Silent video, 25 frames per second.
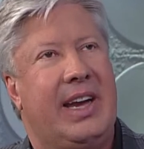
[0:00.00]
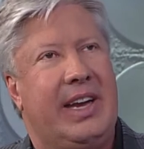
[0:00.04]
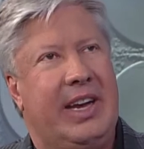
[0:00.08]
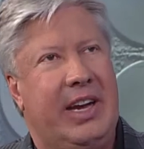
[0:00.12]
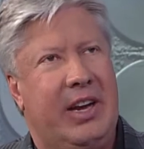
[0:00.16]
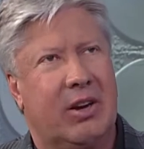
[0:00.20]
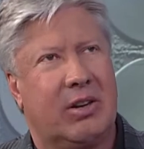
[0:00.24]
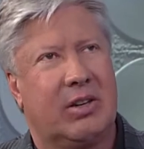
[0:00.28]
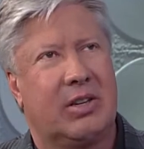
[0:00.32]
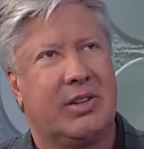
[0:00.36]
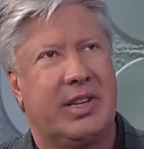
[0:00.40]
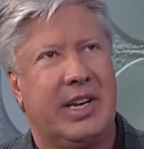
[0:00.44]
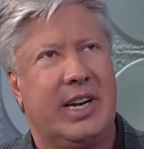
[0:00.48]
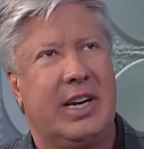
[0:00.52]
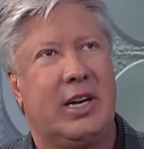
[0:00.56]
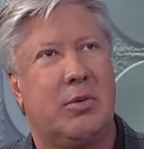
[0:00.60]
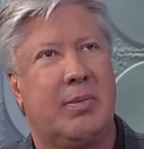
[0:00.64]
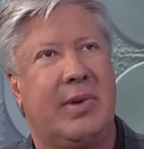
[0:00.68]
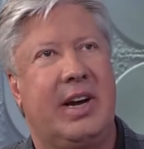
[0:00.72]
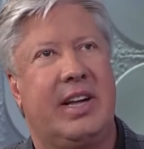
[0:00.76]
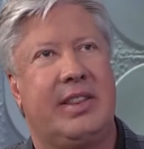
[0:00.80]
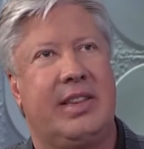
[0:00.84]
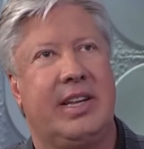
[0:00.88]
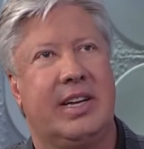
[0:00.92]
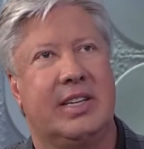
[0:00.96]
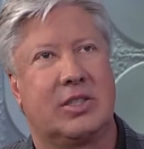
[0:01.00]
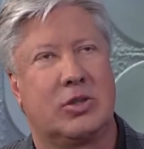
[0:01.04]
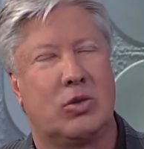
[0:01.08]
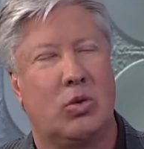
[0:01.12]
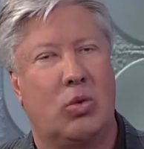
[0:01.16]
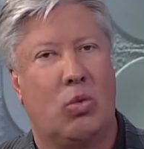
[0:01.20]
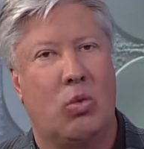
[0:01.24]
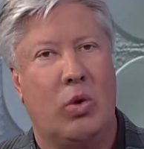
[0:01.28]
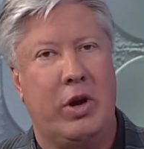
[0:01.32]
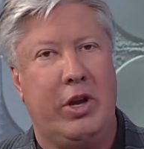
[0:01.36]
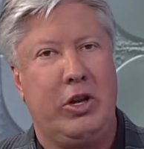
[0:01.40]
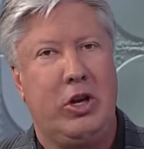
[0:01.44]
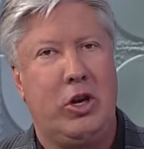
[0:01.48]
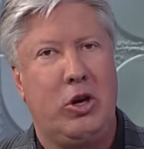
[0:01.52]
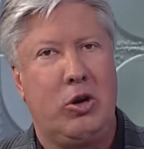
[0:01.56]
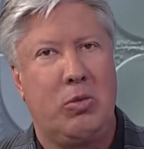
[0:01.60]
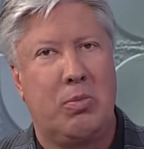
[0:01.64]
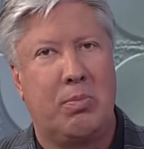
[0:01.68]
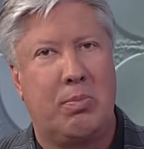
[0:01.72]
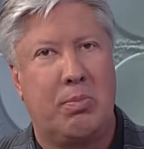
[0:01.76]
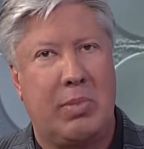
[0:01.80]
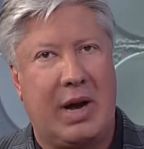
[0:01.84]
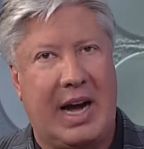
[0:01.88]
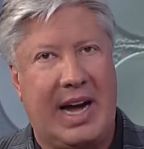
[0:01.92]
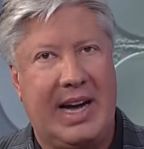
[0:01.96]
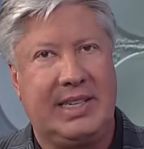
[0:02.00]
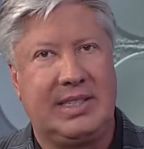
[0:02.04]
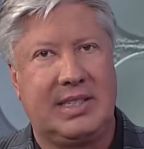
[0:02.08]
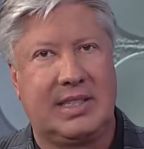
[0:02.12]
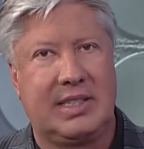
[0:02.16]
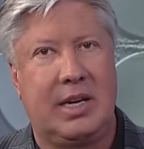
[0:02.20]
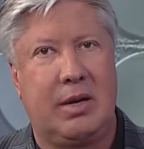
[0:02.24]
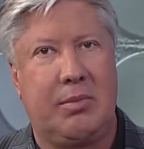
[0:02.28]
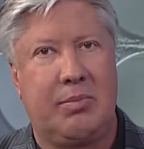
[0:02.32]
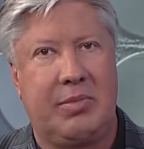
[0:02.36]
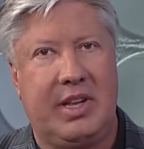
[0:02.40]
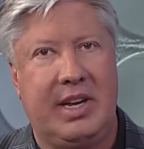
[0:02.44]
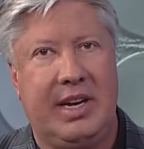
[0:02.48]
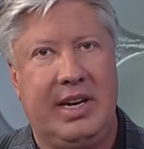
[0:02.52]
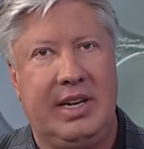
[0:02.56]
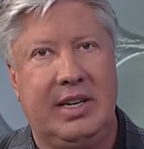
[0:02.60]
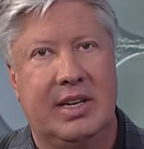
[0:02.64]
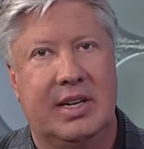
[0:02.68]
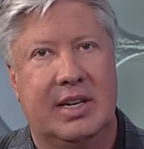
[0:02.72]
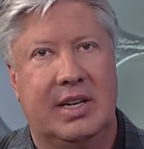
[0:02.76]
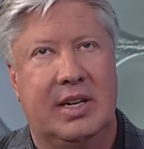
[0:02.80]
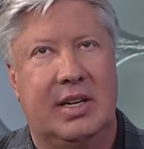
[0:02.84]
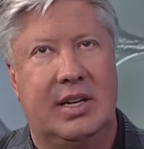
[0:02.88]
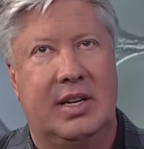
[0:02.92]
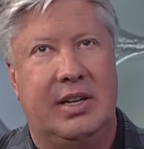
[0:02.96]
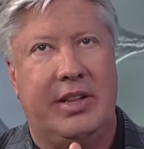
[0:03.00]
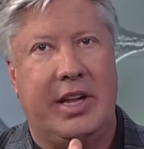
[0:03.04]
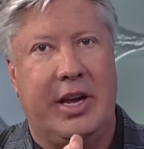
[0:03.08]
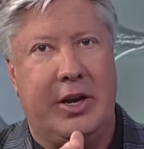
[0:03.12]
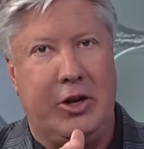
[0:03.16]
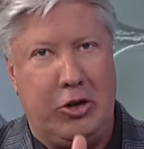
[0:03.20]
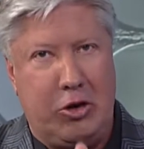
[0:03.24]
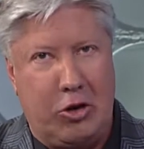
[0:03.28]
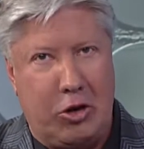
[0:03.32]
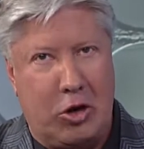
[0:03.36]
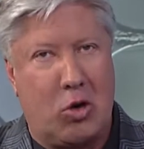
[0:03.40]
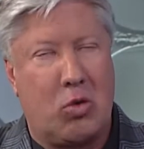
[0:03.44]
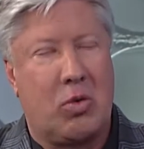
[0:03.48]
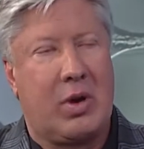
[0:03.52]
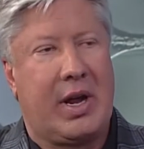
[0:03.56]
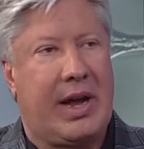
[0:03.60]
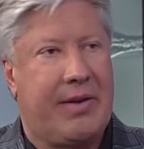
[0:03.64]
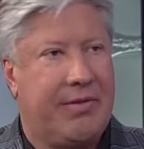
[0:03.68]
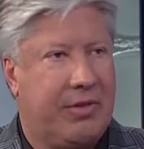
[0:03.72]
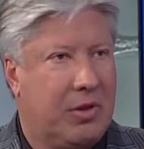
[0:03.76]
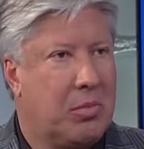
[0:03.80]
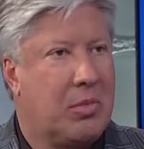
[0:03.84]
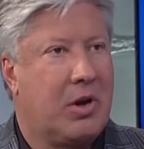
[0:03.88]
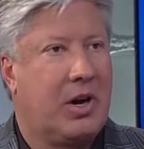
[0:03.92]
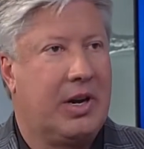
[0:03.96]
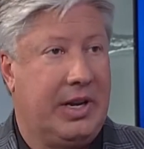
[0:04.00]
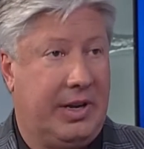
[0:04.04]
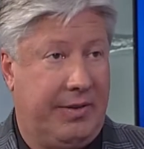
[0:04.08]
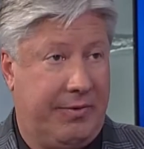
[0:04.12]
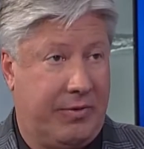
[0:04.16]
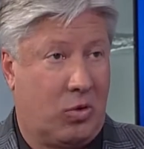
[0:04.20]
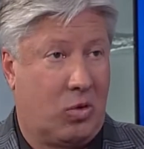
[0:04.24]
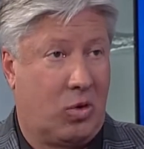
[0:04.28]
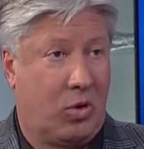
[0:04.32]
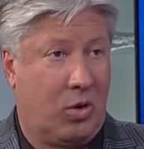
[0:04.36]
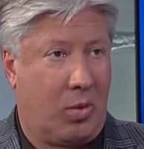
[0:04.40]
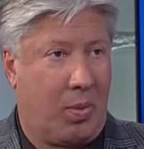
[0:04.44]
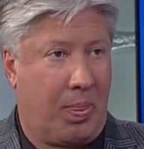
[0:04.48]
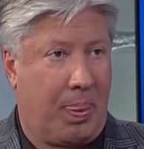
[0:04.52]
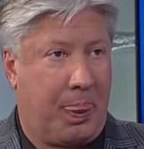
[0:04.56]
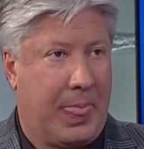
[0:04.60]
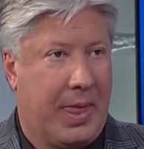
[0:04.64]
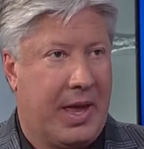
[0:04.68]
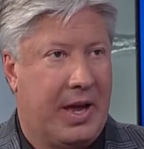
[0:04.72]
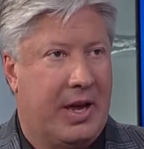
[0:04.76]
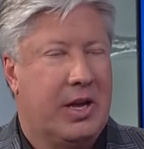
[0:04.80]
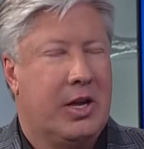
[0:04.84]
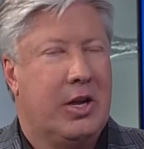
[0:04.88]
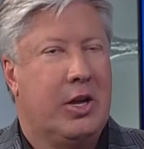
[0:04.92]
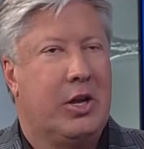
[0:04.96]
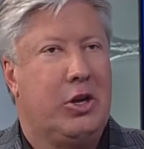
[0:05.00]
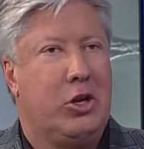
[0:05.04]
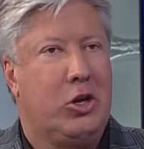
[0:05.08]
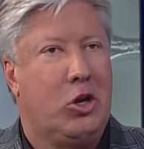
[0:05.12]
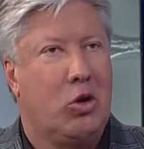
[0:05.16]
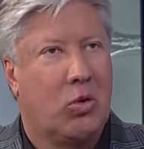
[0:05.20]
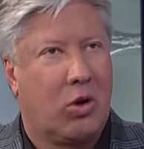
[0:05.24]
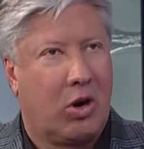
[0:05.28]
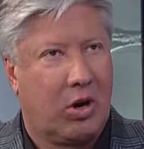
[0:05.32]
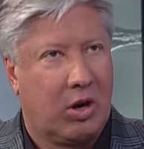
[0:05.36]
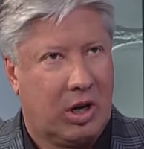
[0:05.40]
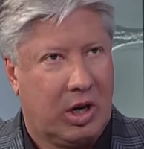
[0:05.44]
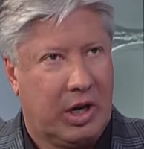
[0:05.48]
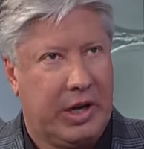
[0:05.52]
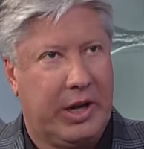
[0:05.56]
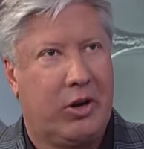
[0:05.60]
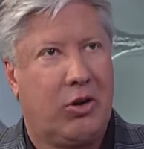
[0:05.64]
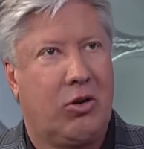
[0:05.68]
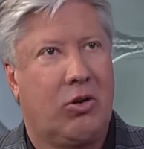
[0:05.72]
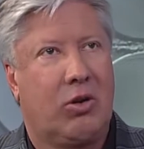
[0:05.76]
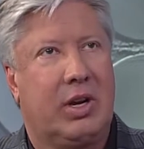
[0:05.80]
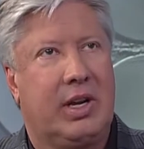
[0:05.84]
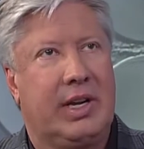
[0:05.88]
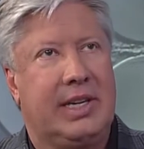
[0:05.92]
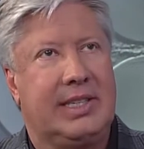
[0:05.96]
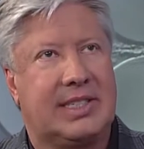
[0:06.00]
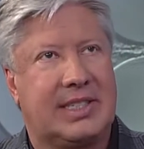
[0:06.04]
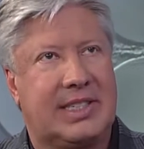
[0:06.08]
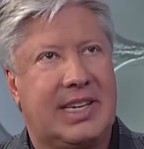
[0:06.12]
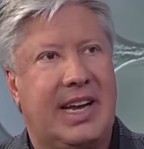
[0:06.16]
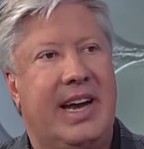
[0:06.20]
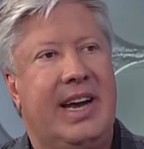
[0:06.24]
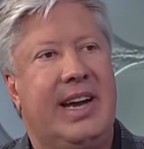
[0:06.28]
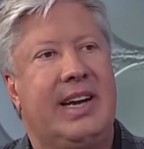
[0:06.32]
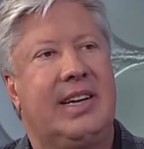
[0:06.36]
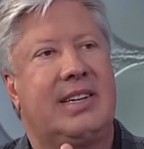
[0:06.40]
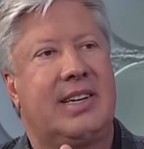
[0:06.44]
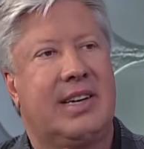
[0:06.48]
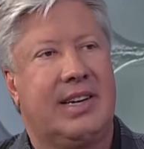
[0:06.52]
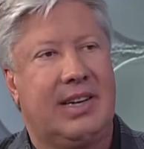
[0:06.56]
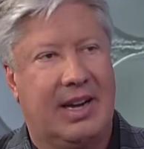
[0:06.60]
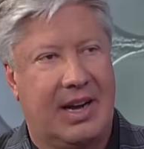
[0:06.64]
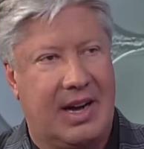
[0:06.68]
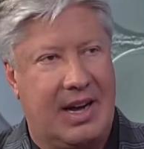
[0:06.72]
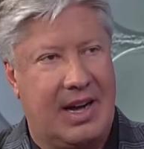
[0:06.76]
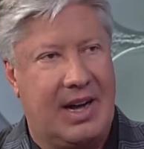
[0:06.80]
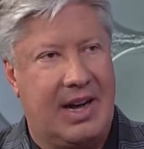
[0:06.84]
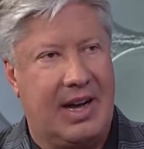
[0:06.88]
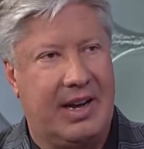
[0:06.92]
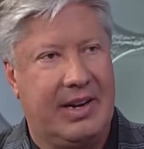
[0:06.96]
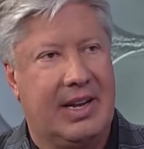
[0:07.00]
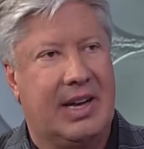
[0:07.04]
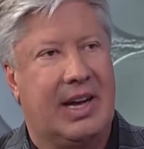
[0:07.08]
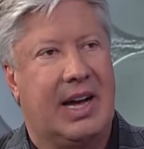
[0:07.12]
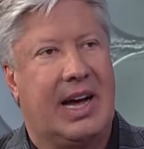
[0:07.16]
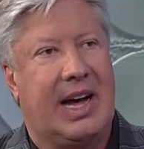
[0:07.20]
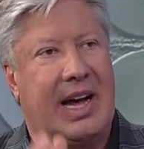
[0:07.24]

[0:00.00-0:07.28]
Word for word: And here, think about this when you buy something that you don't have the money for, you are literally saying to God, mm.